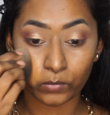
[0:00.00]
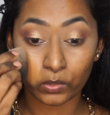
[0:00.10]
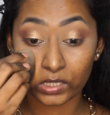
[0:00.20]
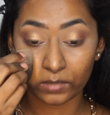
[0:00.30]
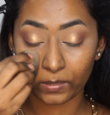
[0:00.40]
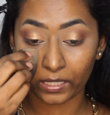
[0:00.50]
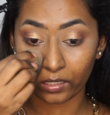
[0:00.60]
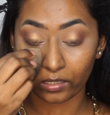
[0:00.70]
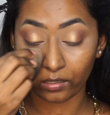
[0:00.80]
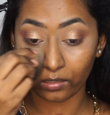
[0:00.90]
beauty
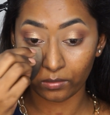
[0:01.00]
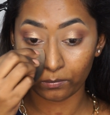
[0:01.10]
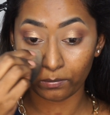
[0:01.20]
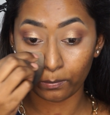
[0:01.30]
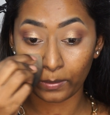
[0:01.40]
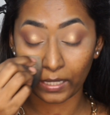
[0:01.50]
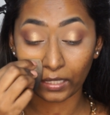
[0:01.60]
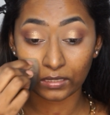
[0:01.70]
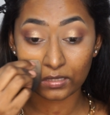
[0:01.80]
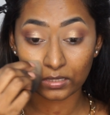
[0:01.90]
blender
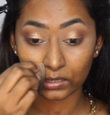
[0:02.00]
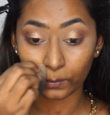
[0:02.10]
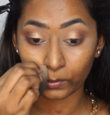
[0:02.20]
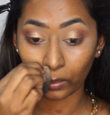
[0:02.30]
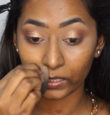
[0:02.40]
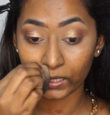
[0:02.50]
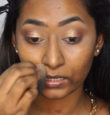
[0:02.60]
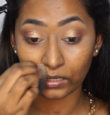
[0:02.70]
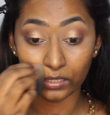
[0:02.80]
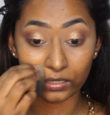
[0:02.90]
blends the
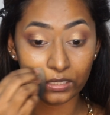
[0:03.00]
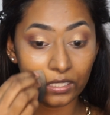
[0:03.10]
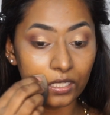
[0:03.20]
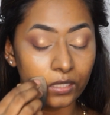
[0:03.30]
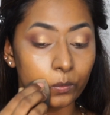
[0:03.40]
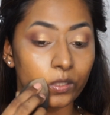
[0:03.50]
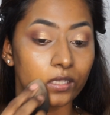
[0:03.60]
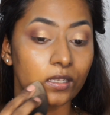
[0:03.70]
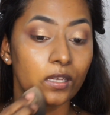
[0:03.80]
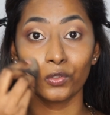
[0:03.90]
product really
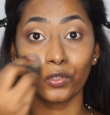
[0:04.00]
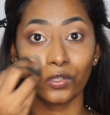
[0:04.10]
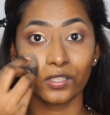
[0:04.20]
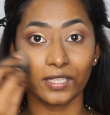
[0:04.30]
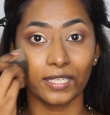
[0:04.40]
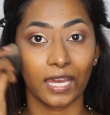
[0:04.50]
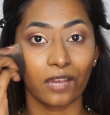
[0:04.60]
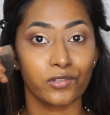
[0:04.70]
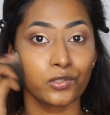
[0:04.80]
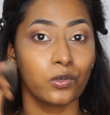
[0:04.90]
well. You don't really
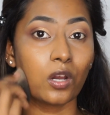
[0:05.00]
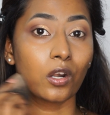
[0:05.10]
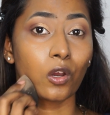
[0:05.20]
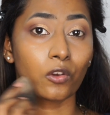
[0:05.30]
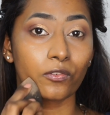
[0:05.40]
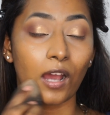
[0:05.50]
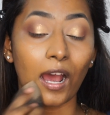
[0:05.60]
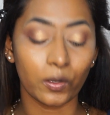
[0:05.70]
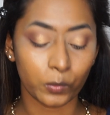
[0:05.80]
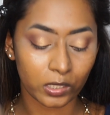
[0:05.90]
have to do a lot of
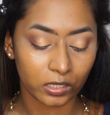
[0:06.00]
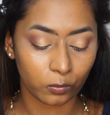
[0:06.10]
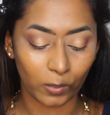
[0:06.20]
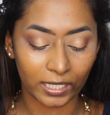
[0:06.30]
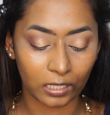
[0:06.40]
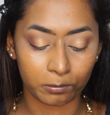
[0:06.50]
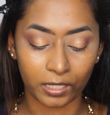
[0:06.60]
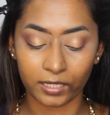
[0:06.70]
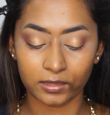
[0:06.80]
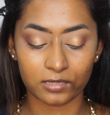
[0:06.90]
hard work while
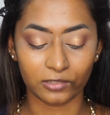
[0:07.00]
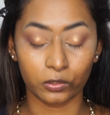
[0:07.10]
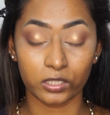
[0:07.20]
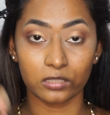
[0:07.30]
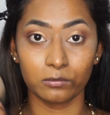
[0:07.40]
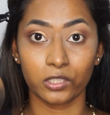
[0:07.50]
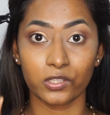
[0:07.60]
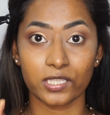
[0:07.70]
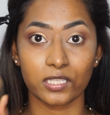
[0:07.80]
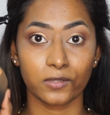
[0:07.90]
applying this foundation
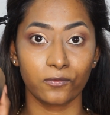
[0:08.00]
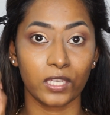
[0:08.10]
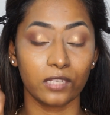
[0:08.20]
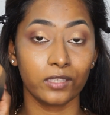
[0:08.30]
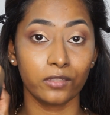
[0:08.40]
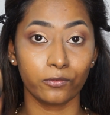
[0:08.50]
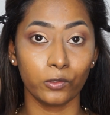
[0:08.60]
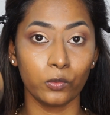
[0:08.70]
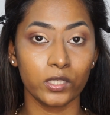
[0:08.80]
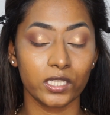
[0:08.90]
because it's very, very
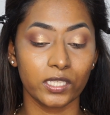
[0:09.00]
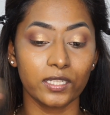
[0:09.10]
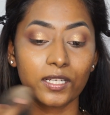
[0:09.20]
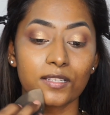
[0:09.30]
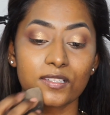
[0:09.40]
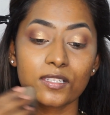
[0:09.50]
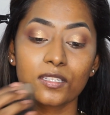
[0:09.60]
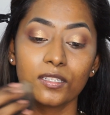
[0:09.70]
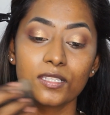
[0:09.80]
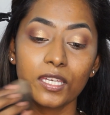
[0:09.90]
fluid in
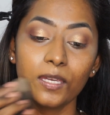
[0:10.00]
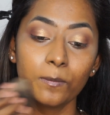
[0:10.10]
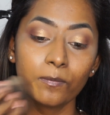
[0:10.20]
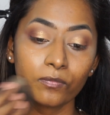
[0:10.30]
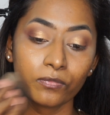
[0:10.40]
consistency.